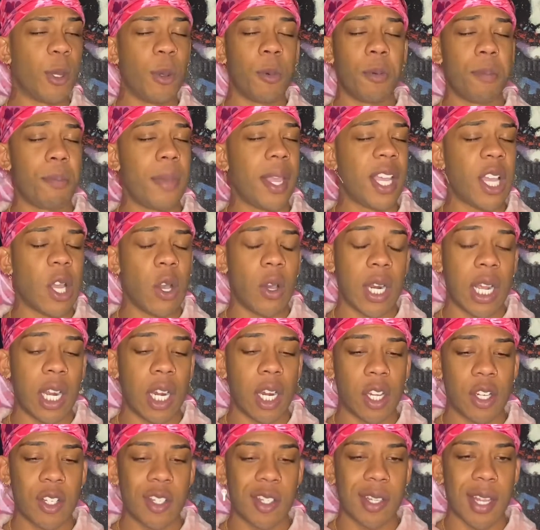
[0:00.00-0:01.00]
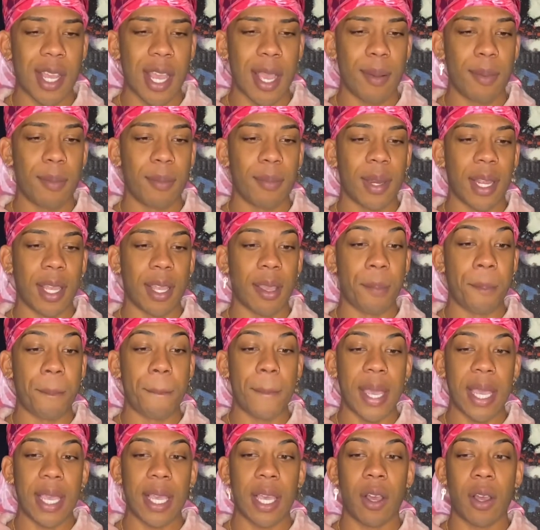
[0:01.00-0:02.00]
make out at lunchtime, like,
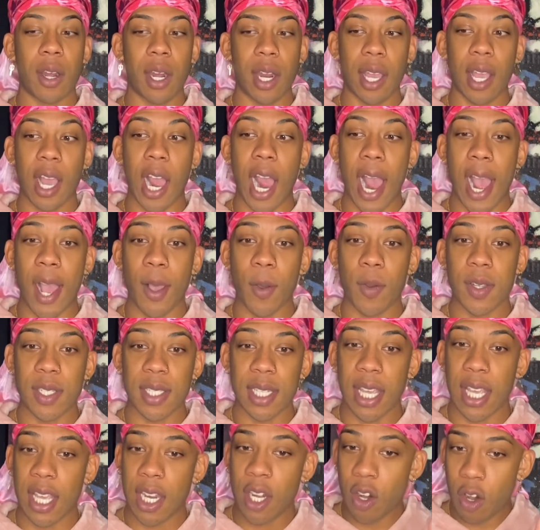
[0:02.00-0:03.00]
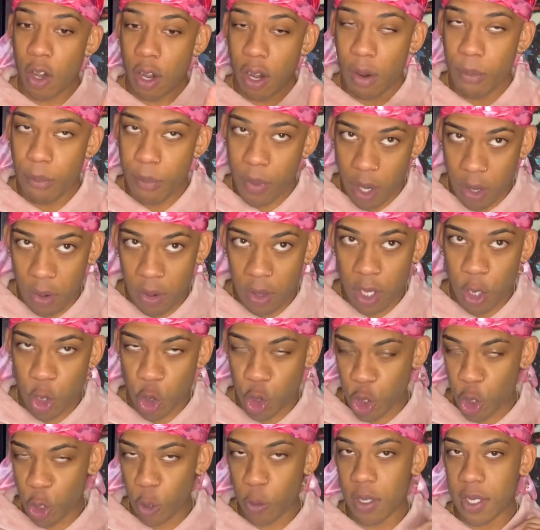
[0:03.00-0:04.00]
make out like I was in her mouth and
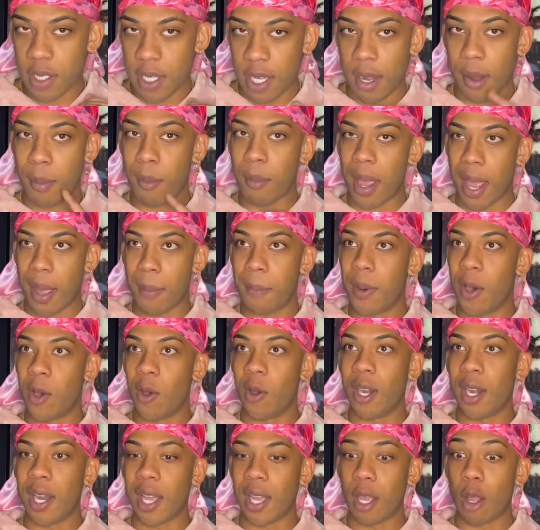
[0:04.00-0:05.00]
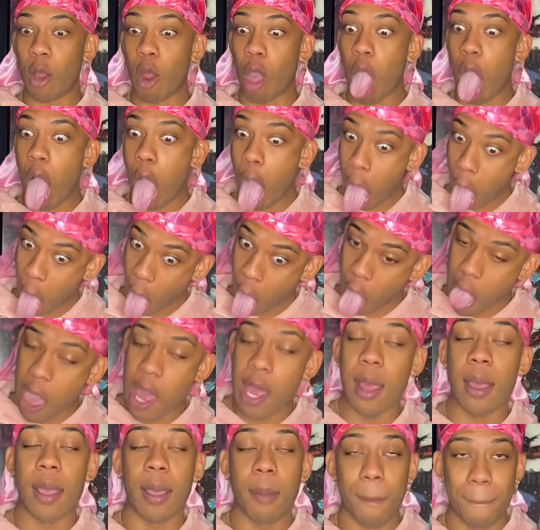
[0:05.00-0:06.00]
she was in my mouth, like,
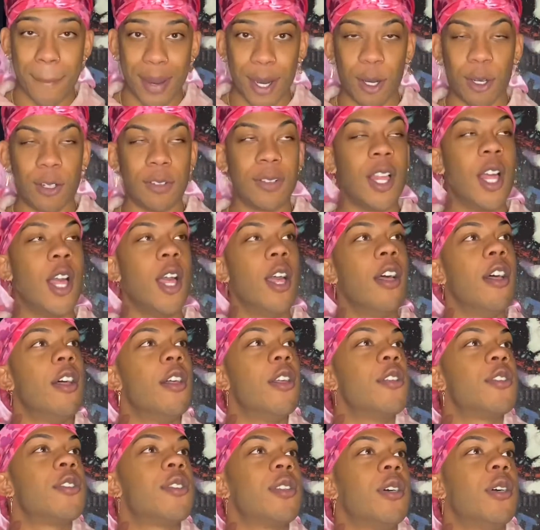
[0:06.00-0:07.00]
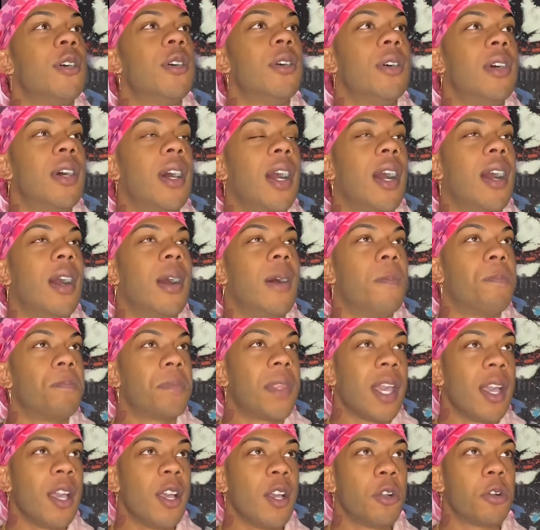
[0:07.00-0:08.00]
mouth. So,
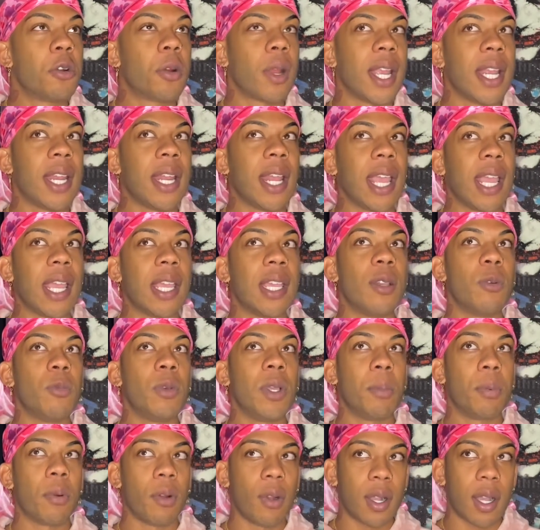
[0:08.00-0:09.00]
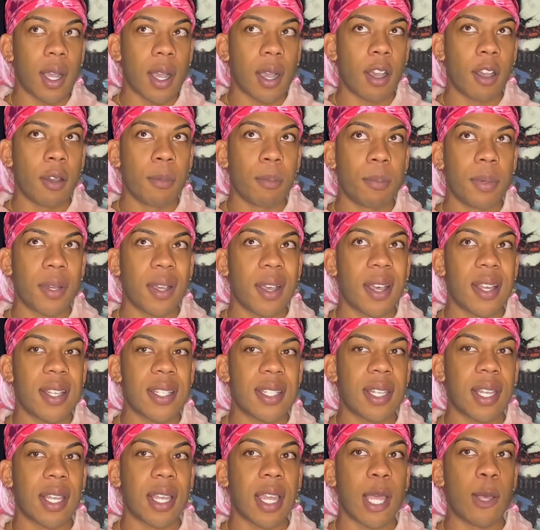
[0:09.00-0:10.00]
yeah, grade 8, we broke up because,
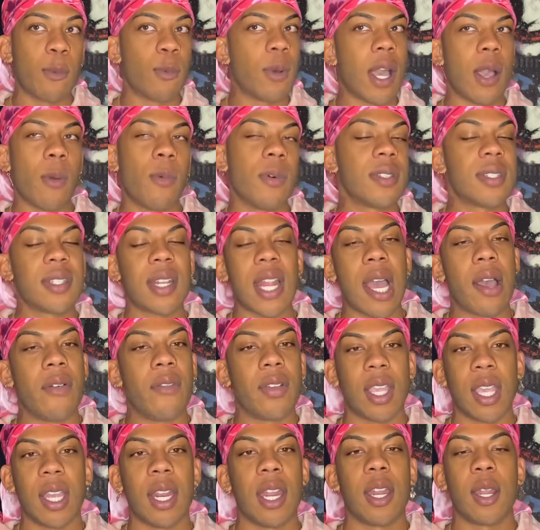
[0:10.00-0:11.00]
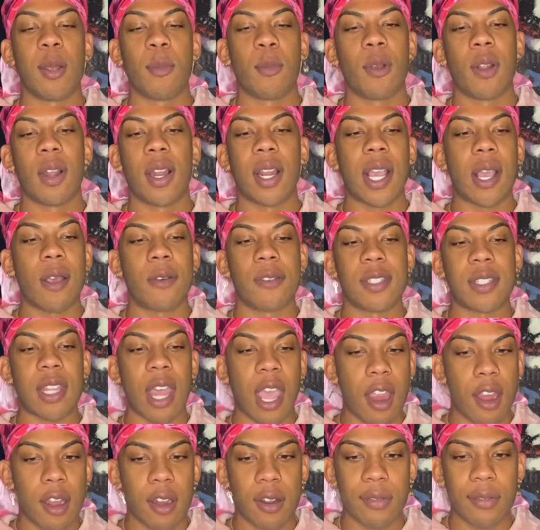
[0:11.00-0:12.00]
like, I wasn't having it anymore. Like, I was
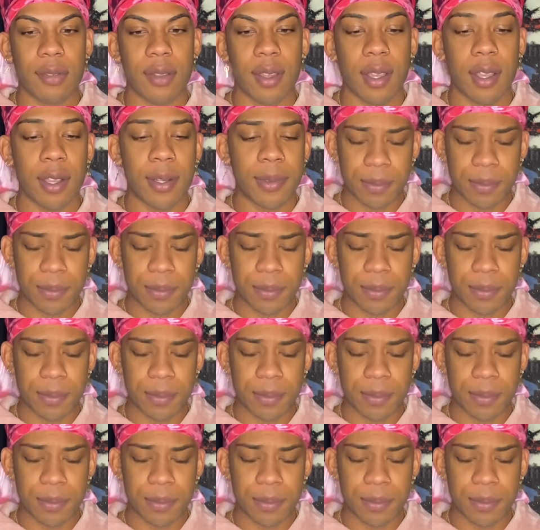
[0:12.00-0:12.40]
tired of it.